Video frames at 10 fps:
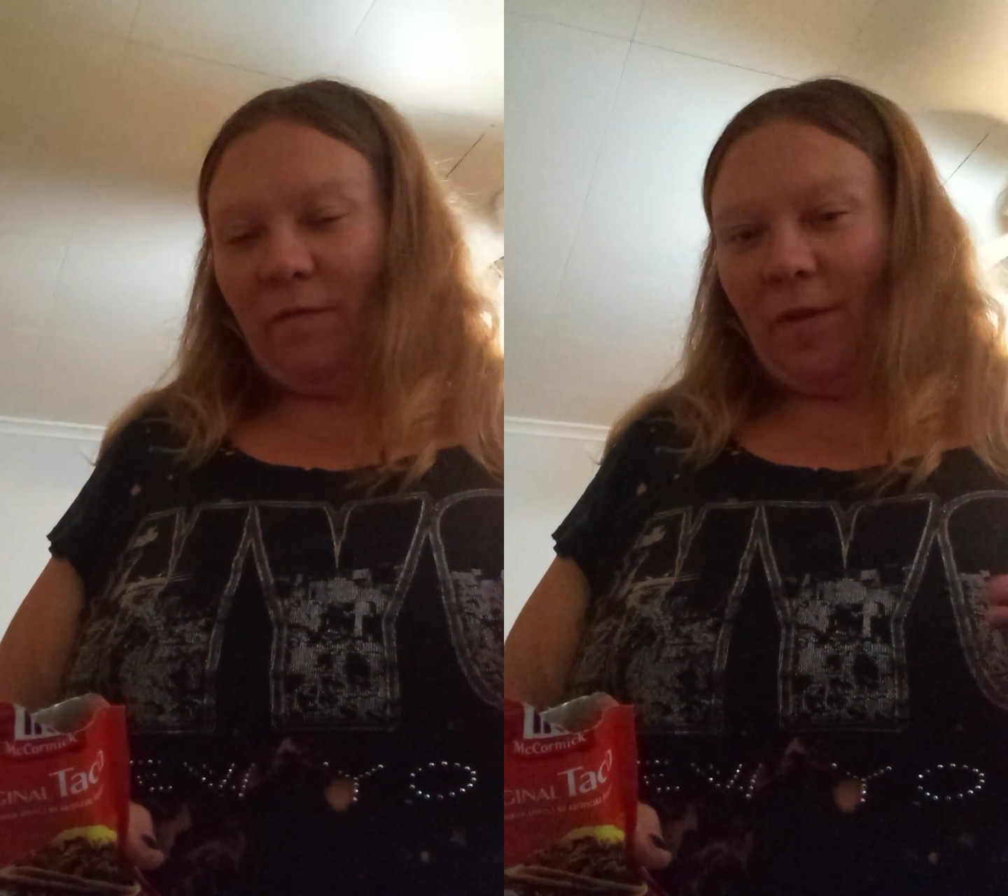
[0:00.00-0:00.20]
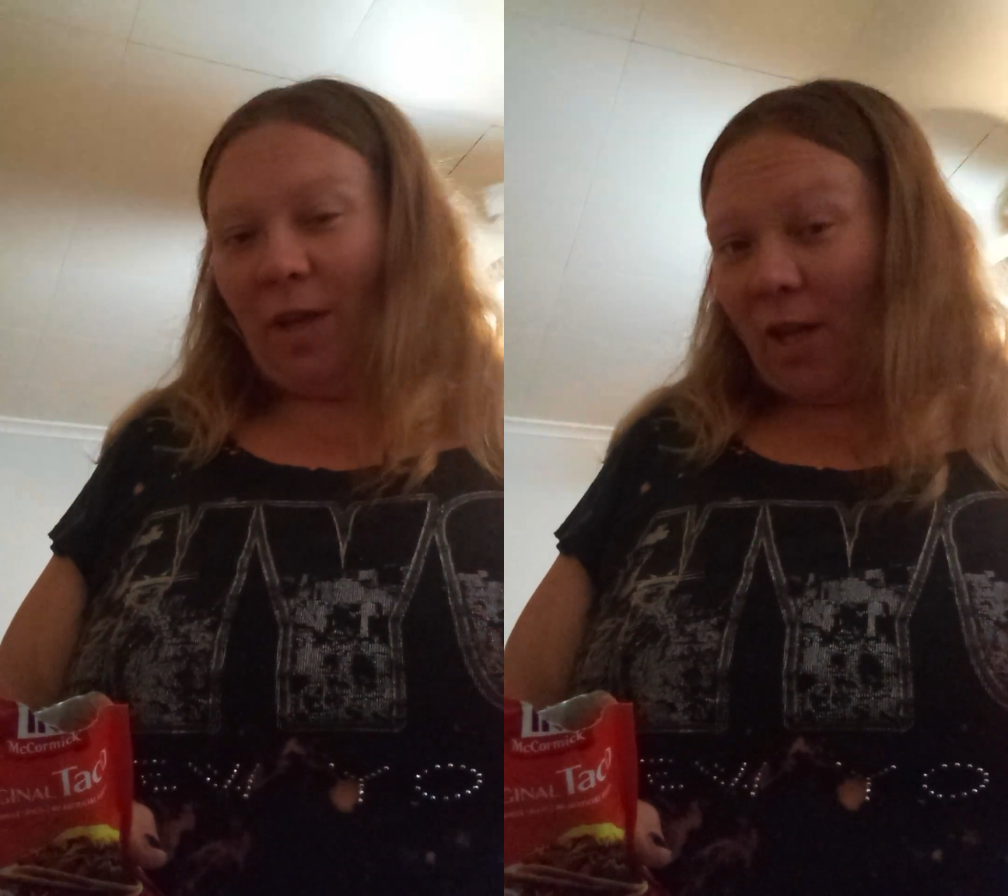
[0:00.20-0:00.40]

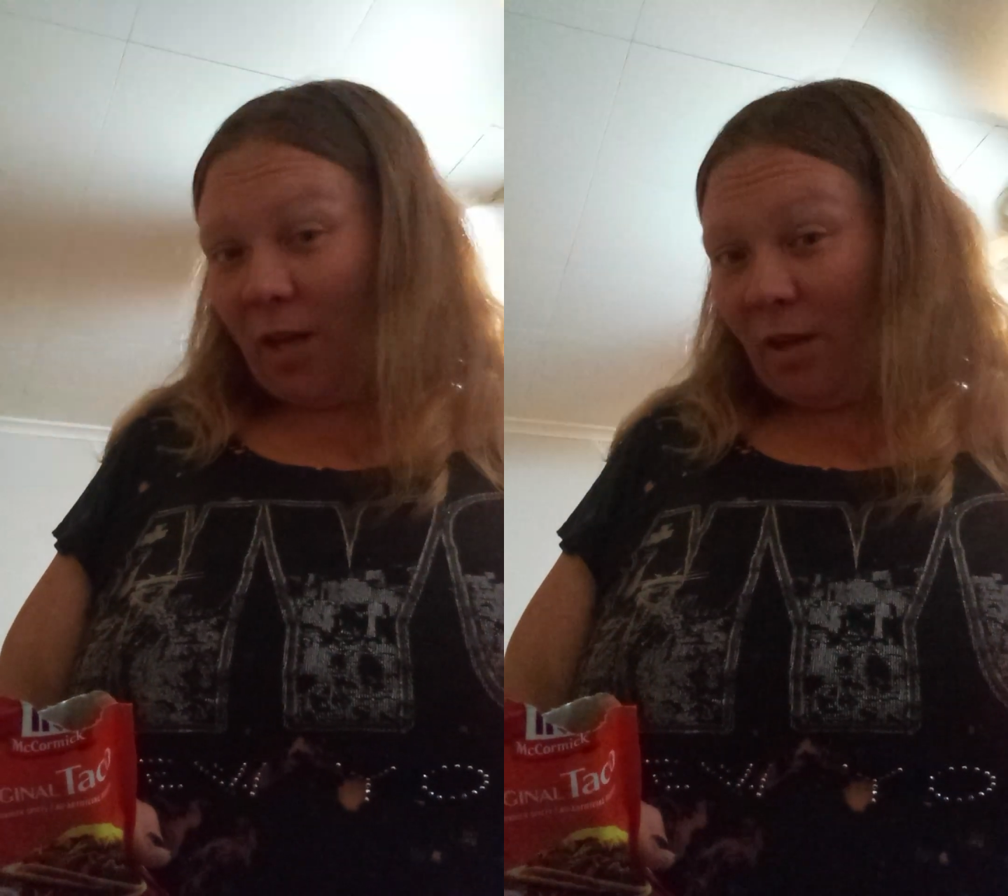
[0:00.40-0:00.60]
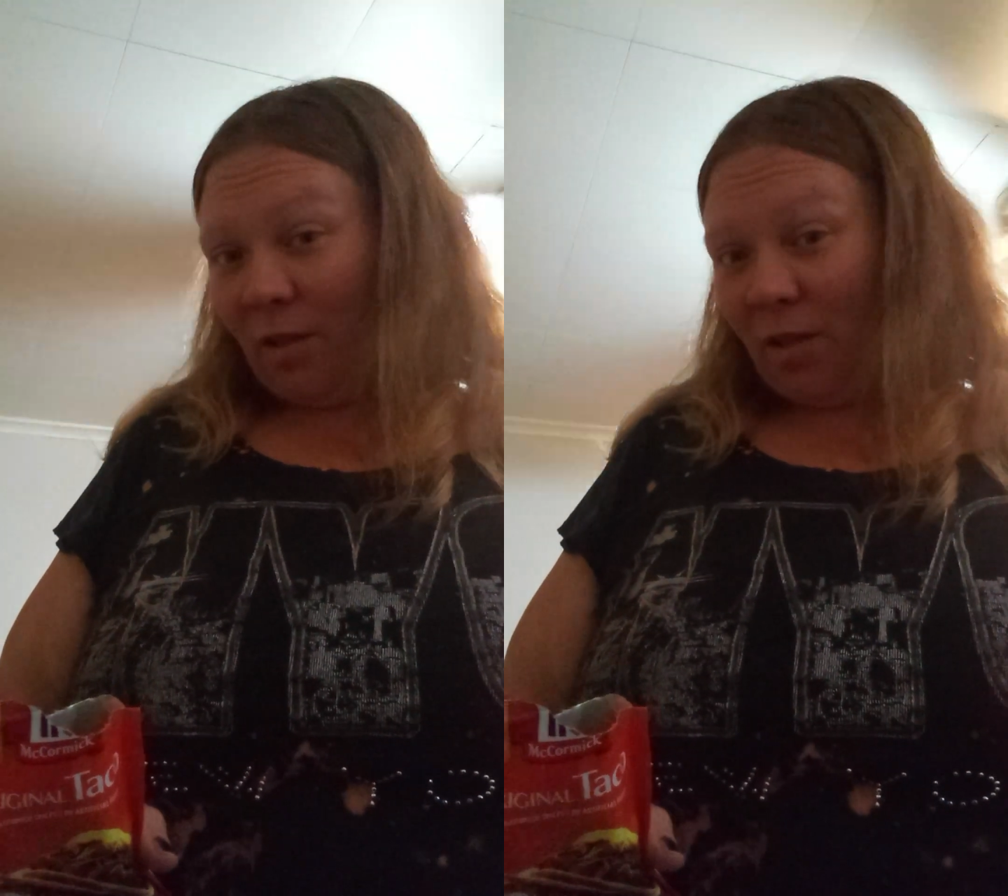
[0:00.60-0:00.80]

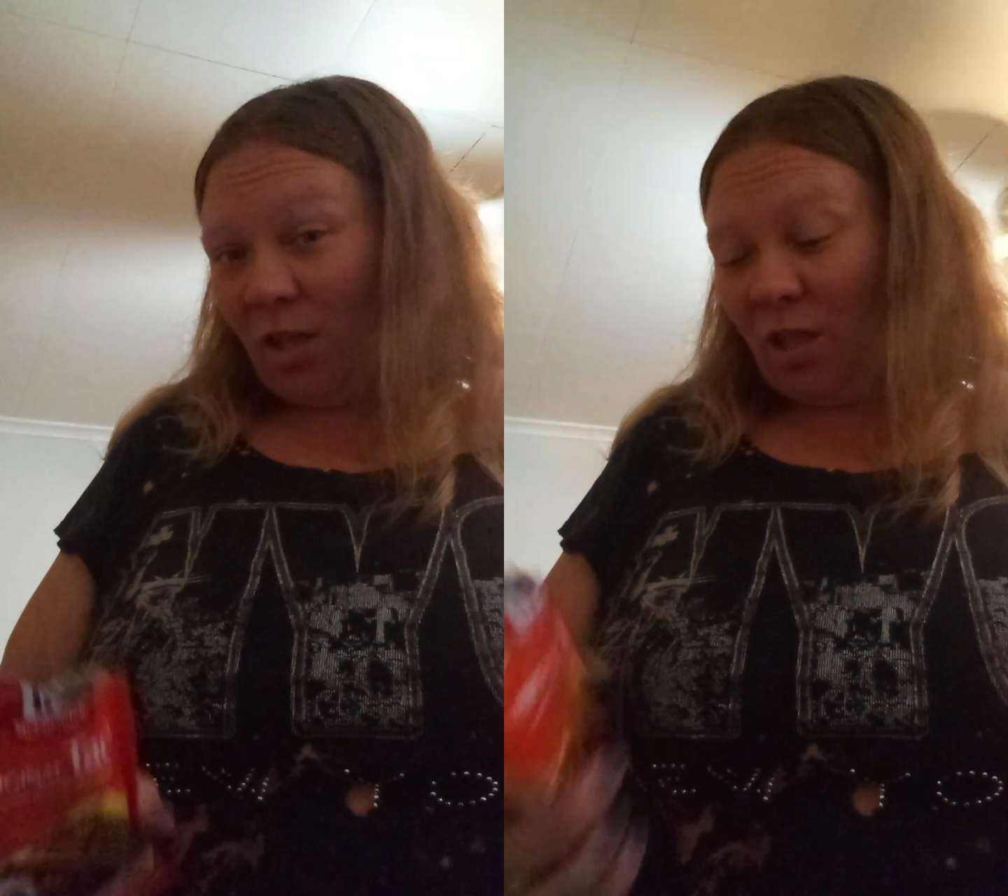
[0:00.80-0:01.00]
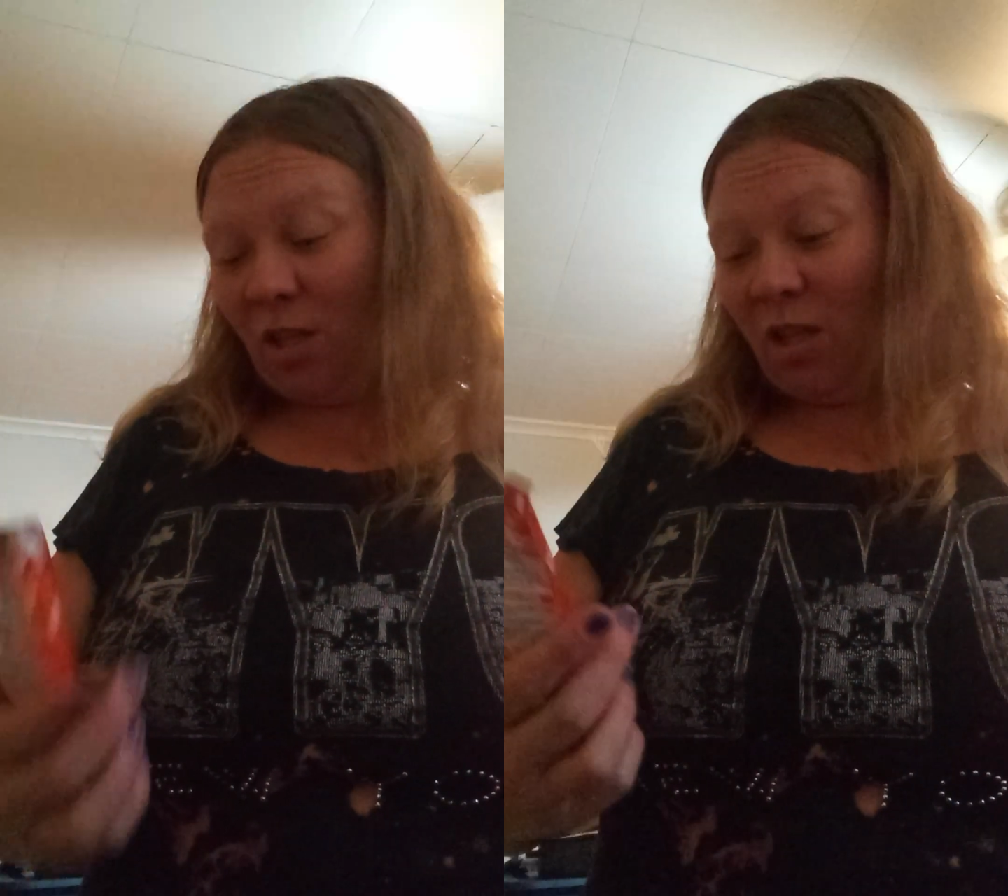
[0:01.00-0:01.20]
fajita
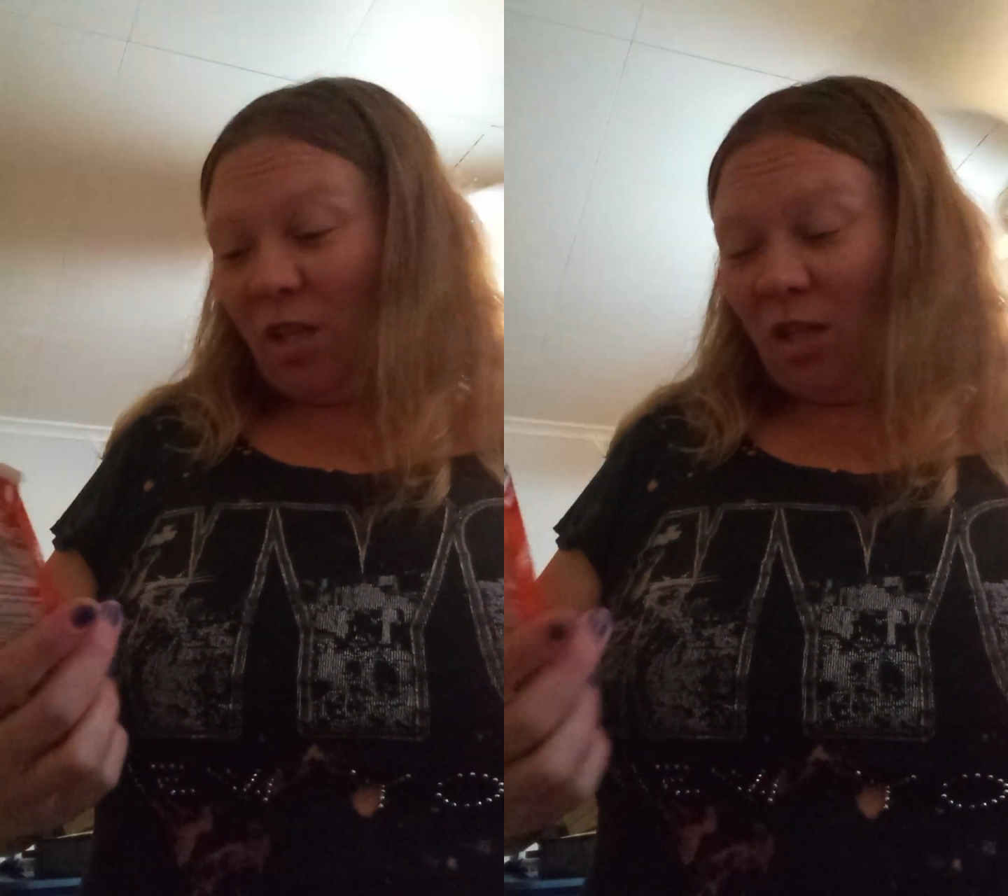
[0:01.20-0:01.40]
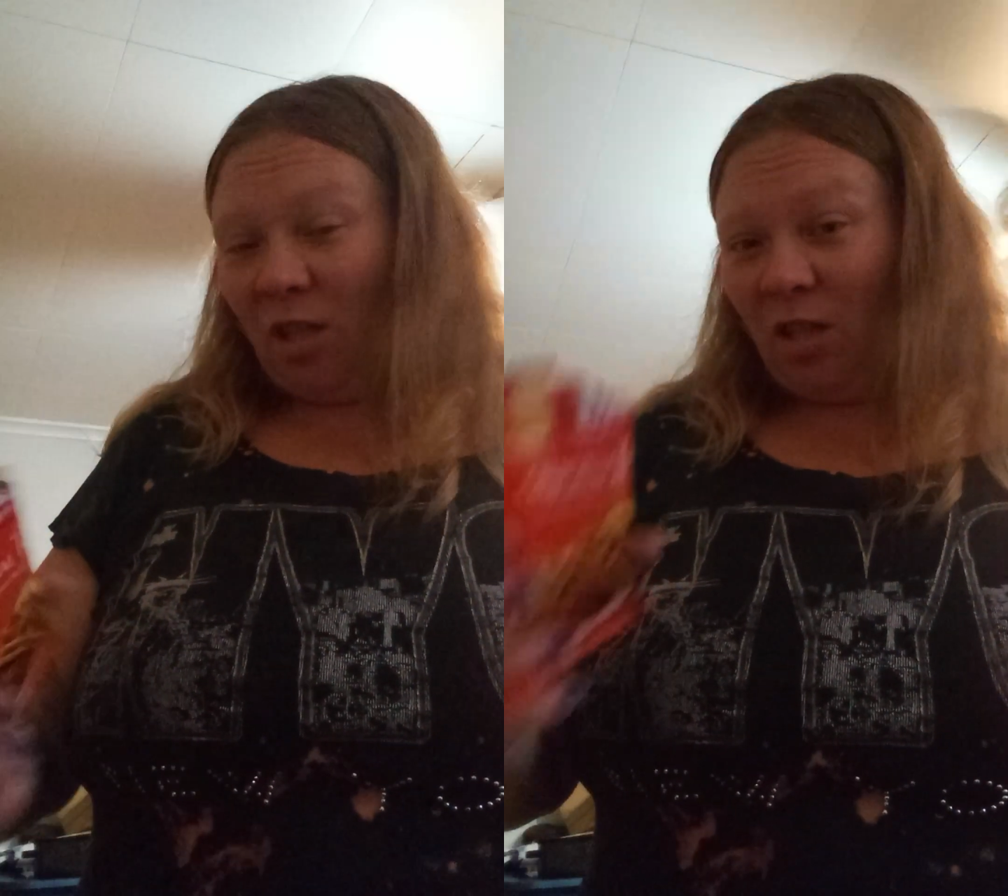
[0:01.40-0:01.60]

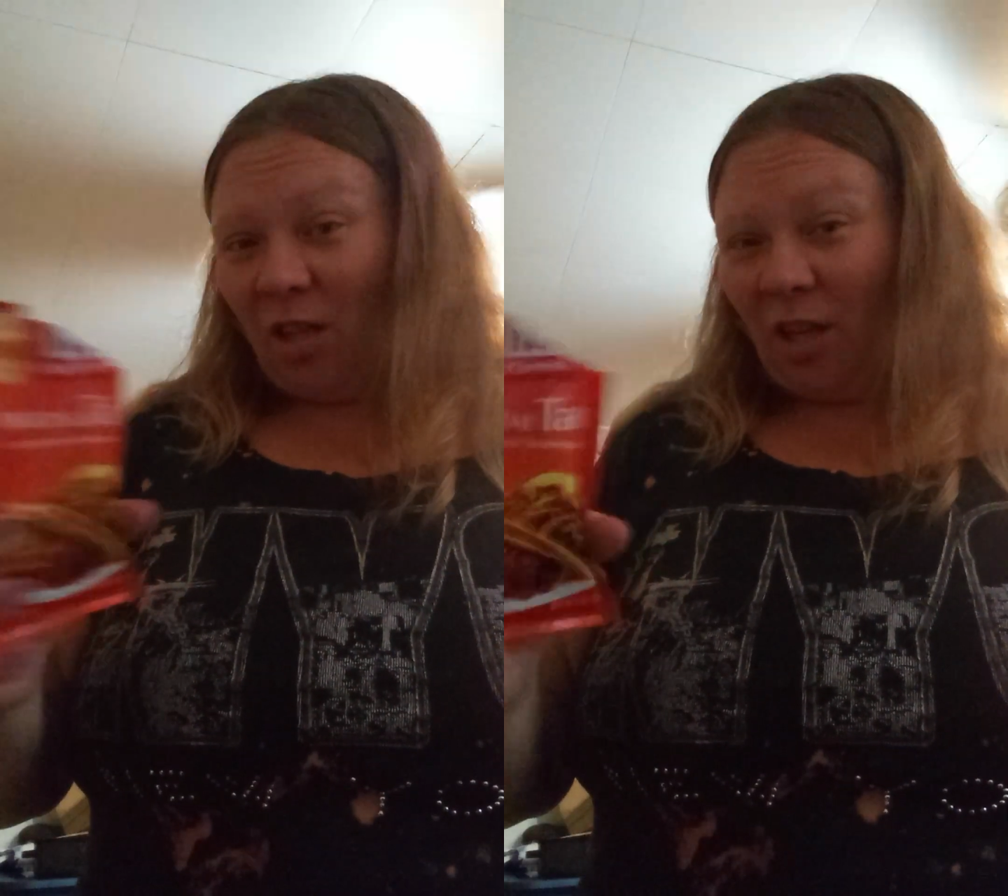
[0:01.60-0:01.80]
seasoning.